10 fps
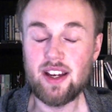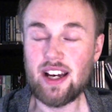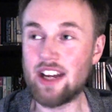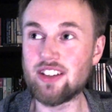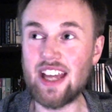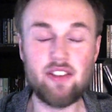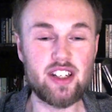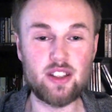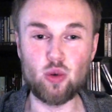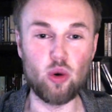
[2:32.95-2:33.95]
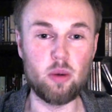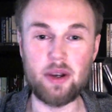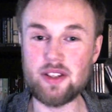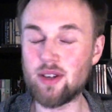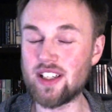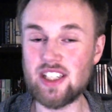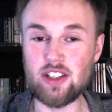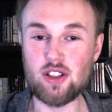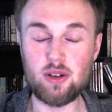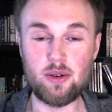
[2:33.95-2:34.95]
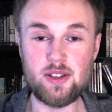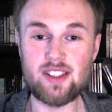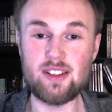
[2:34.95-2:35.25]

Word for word: I don't have any traumas or any issues.